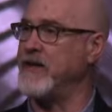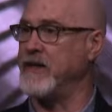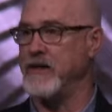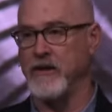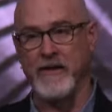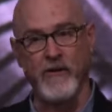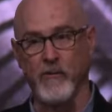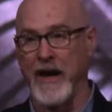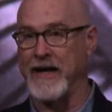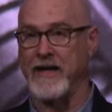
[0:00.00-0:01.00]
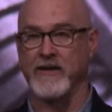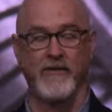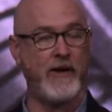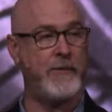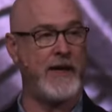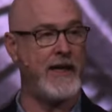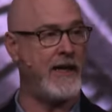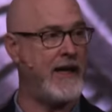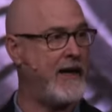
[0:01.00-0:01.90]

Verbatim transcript: that even right at the very beginning,